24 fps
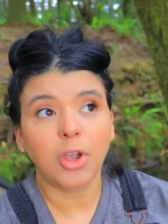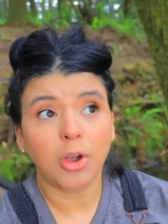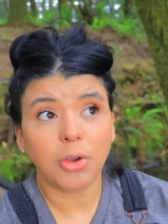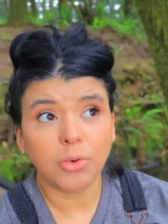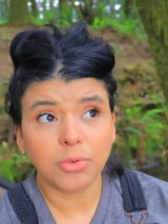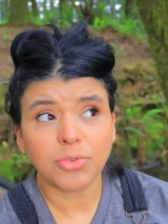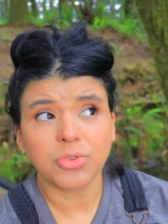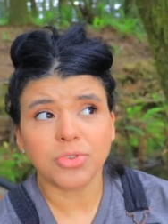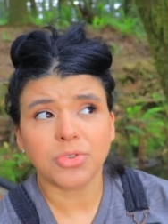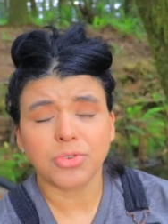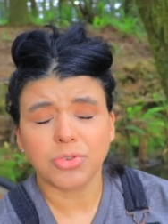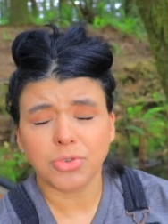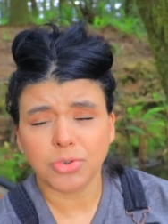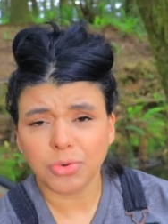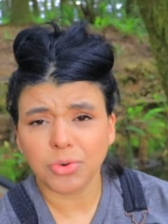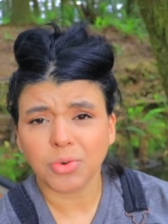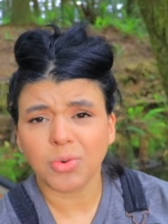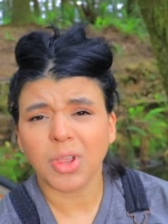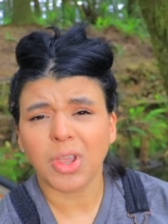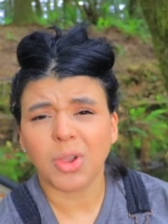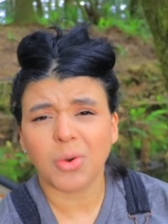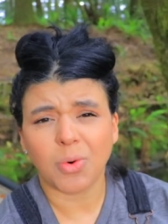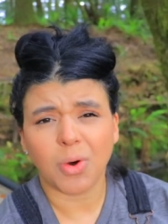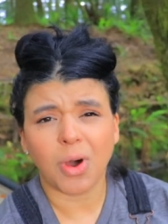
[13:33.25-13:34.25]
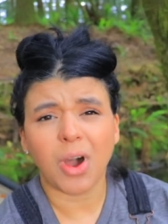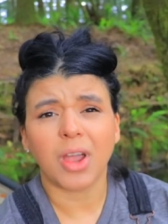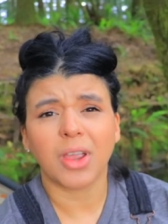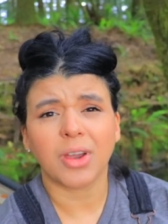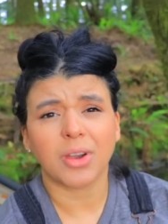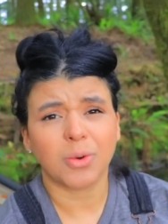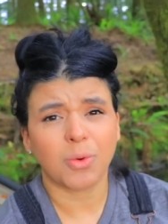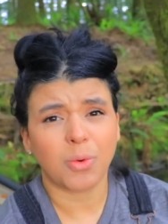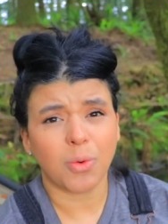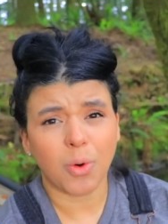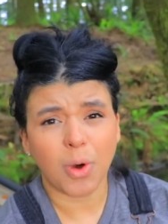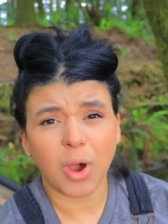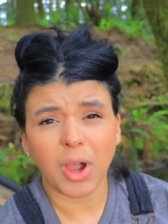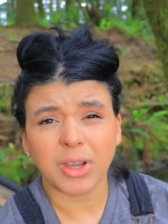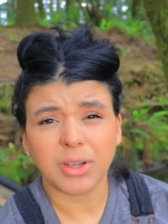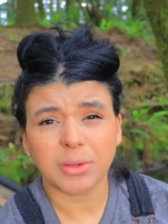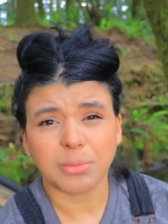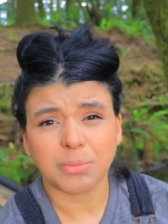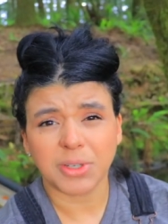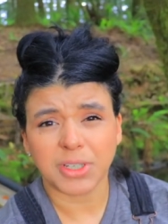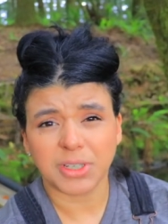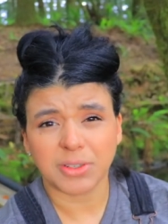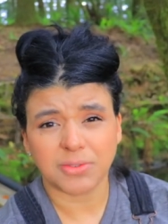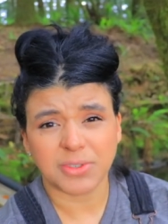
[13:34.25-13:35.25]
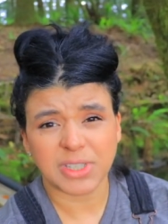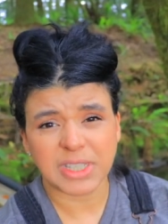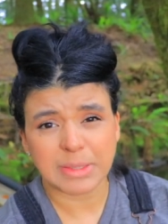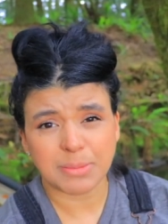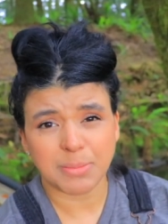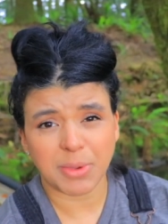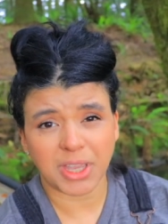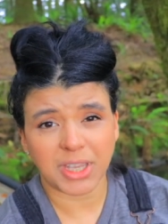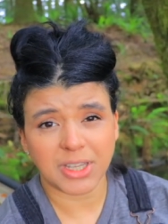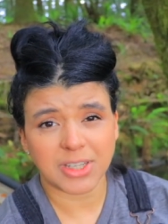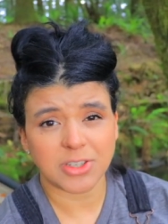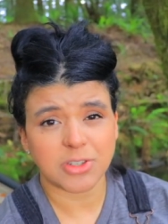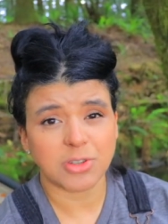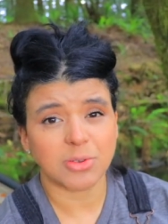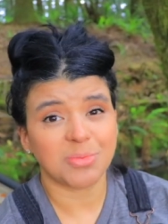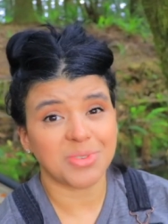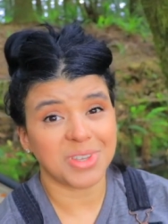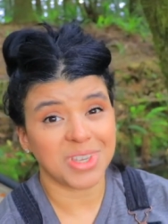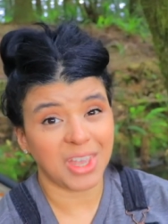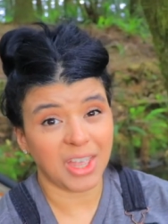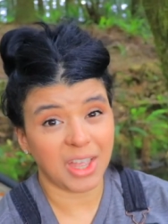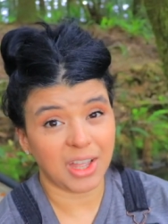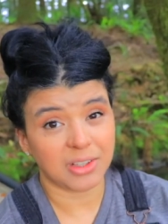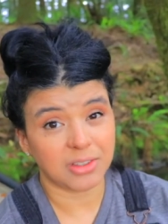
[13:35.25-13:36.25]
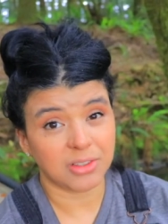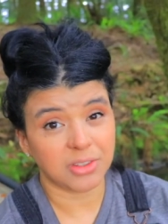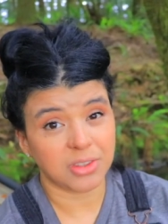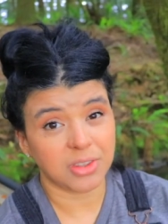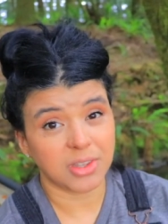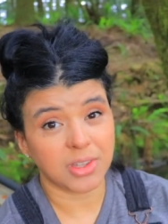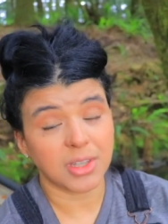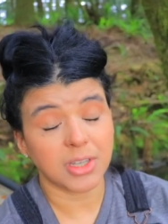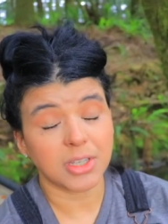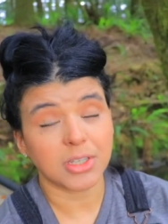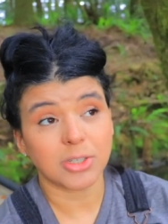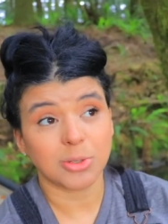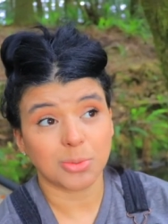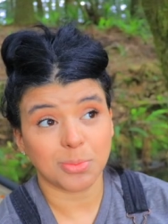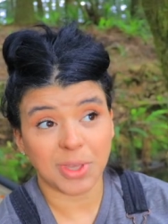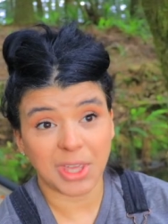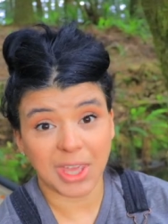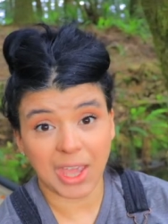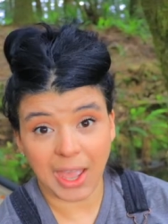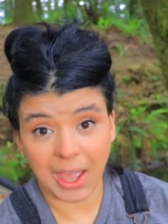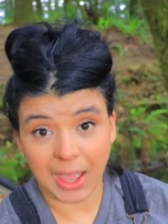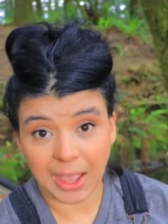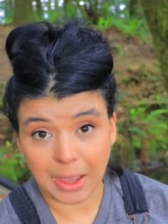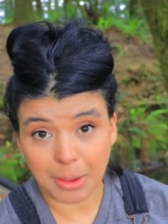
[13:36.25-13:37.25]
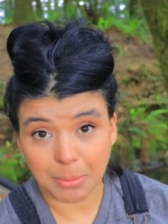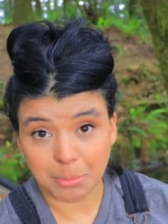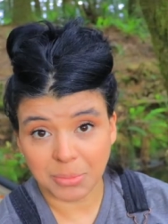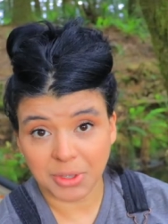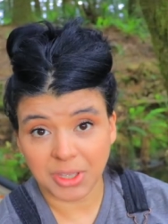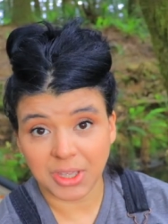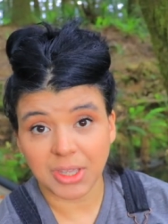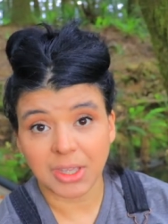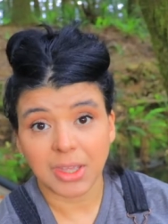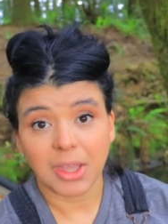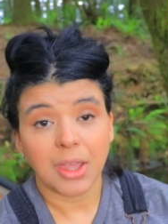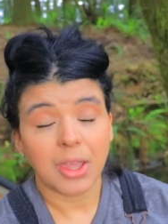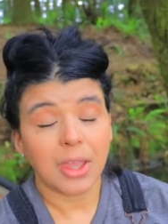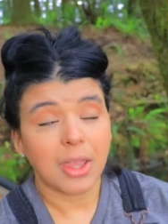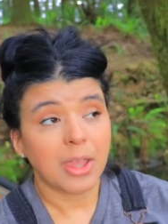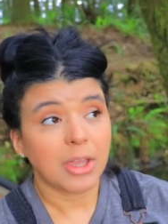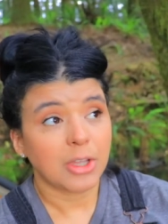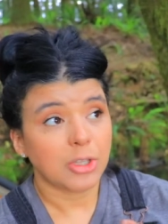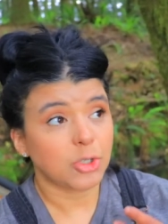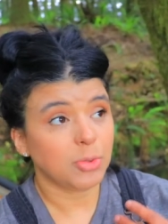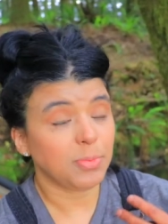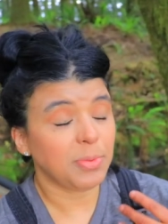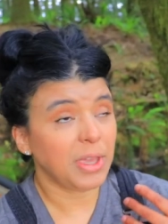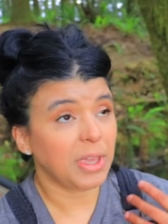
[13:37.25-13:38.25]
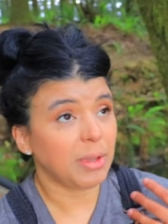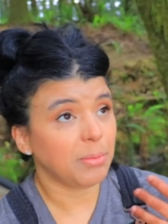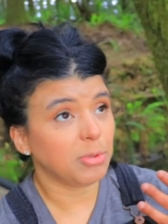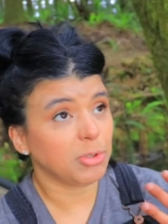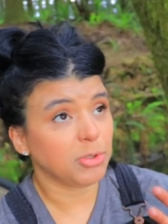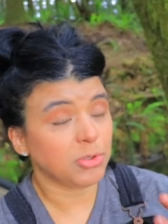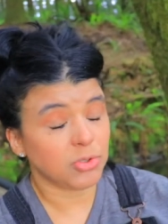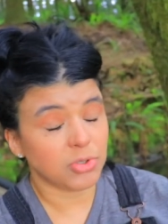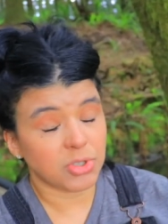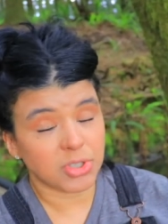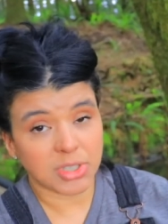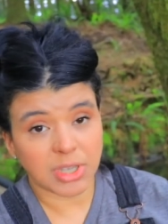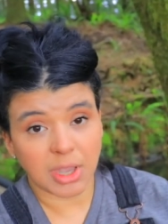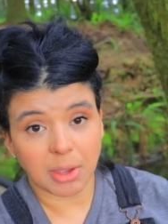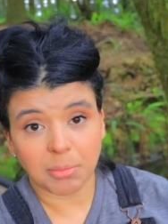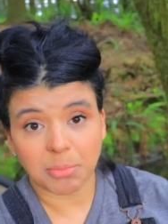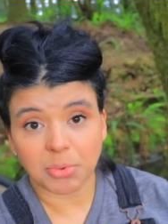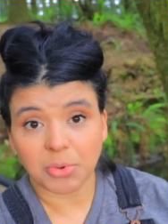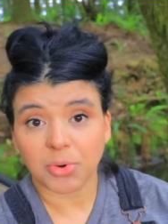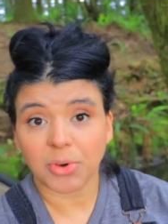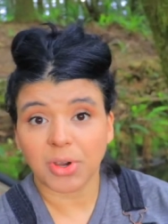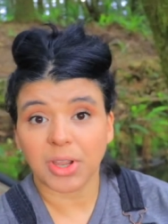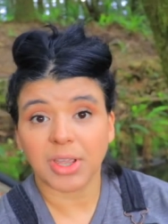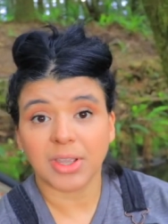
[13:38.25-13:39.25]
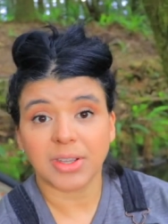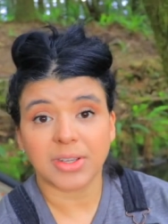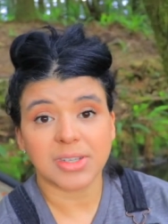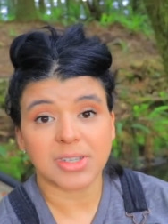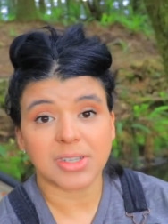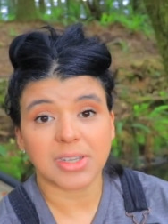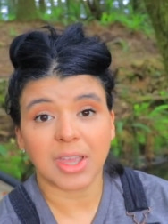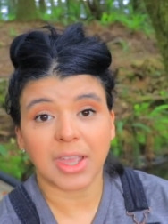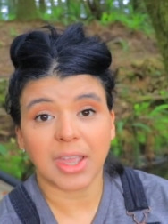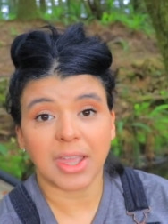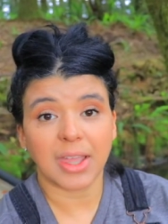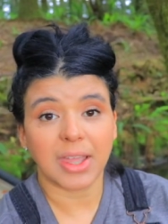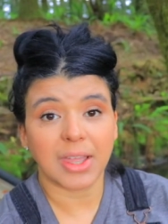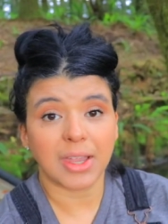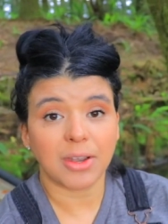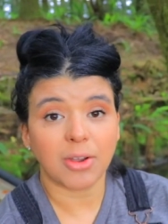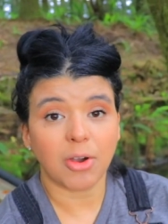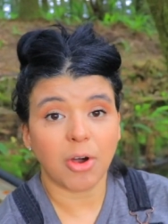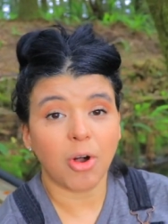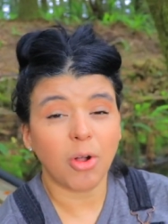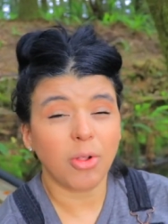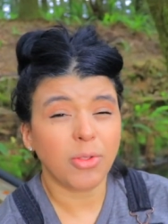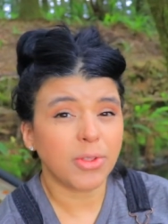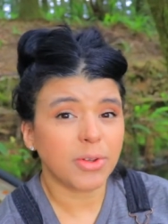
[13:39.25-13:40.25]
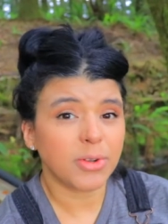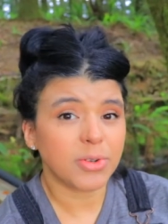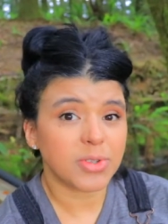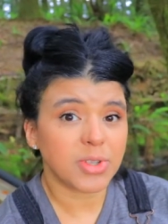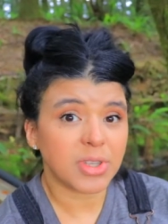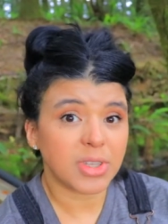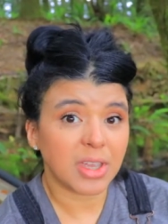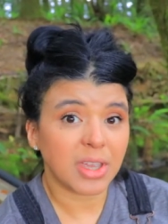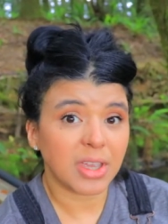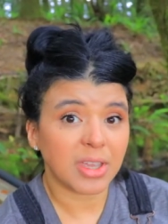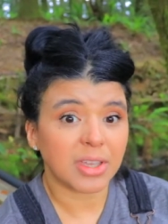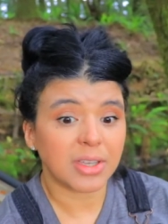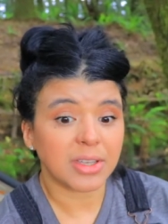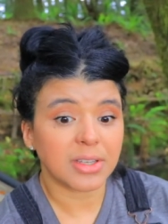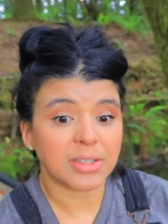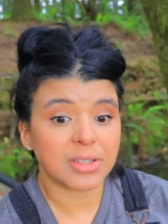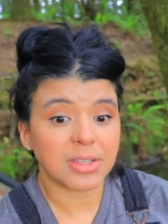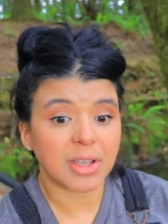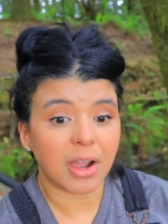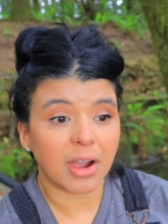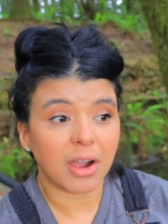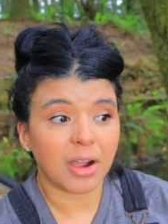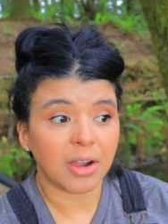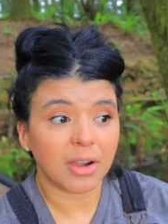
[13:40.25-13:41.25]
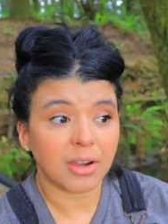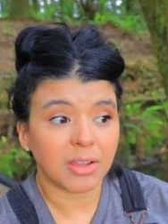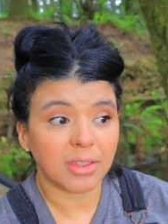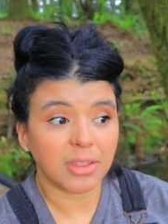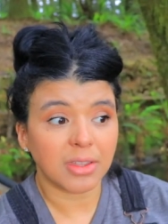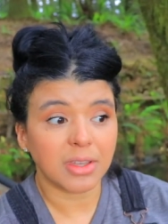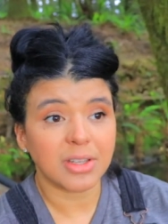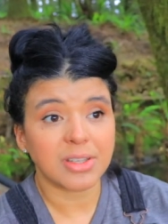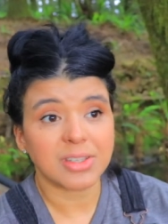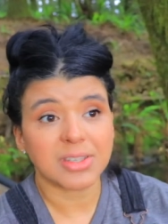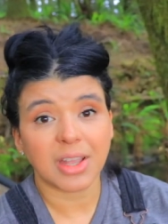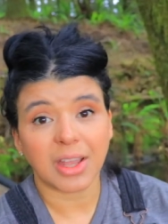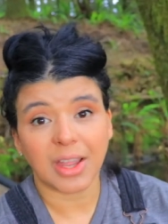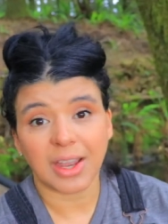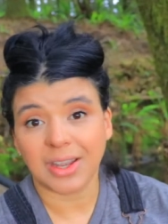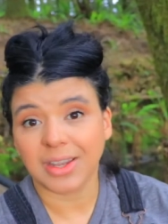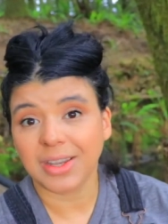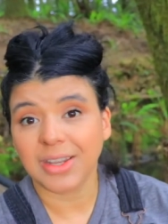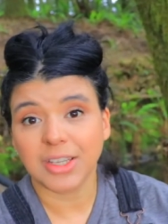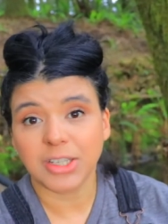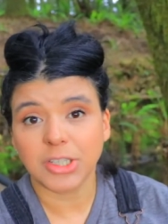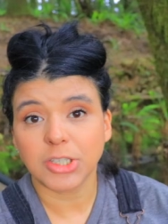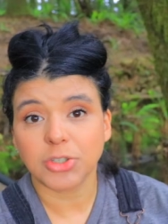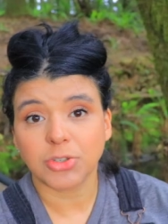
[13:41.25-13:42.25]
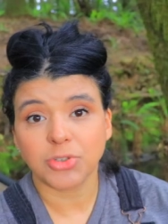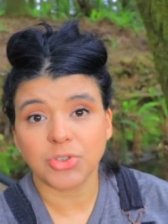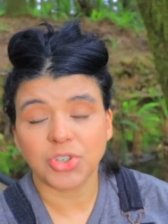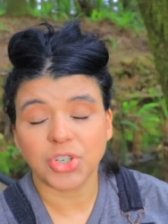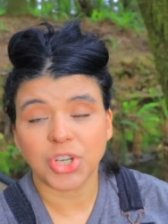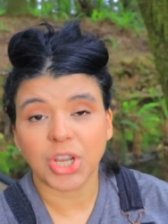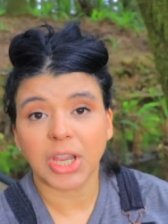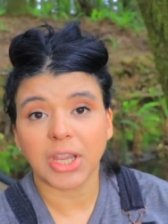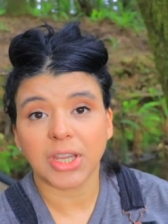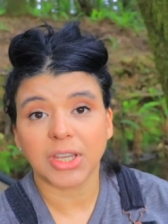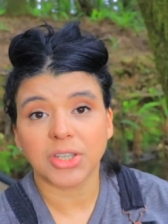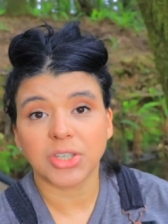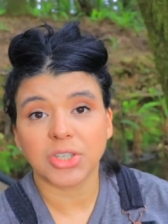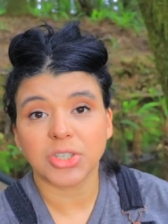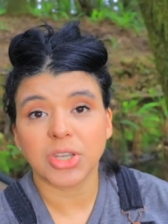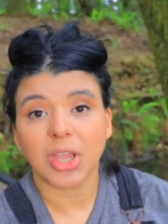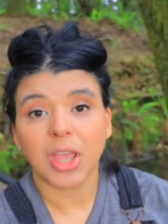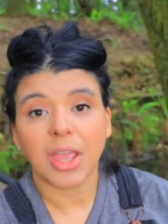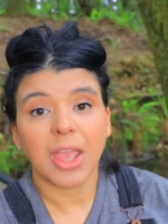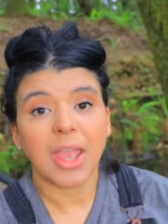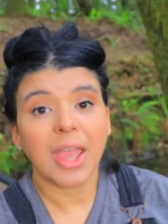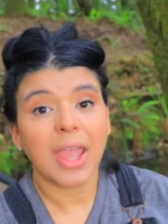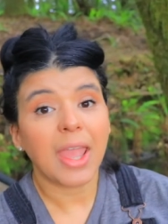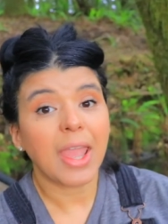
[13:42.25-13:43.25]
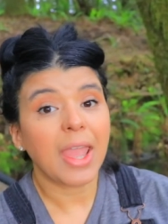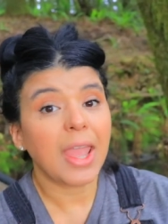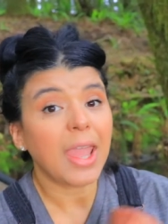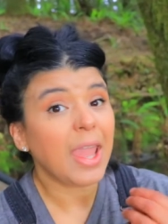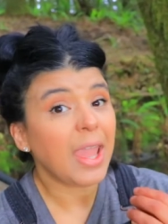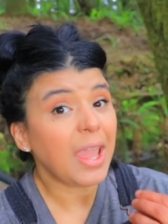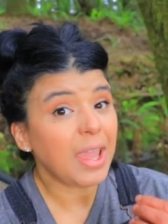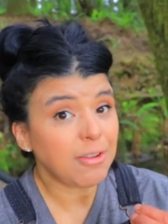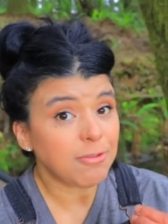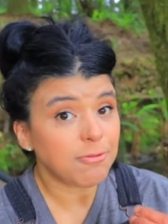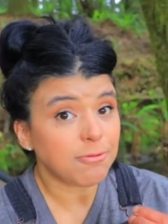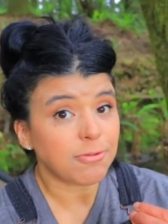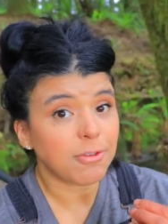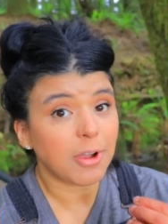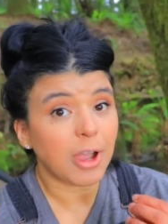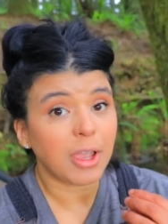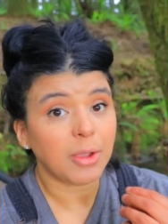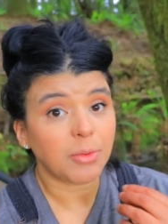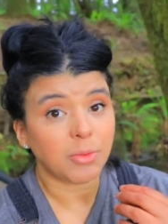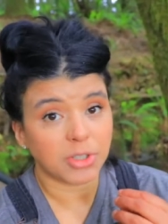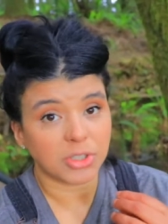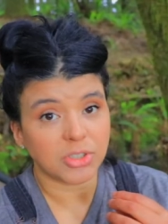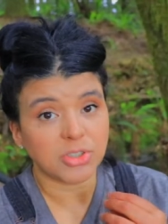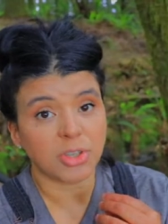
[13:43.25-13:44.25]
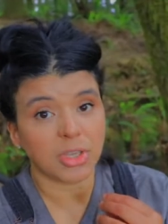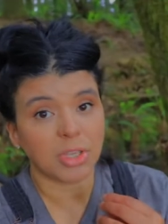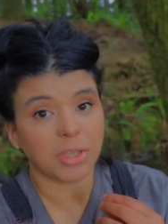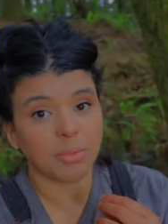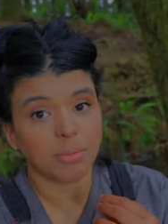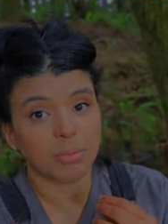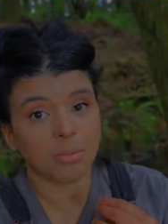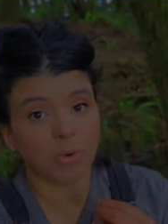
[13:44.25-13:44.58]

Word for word: Goats do require quite a bit of space to be healthy, to be happy, to be able to separate, and all those things are things that I need to change if I want to keep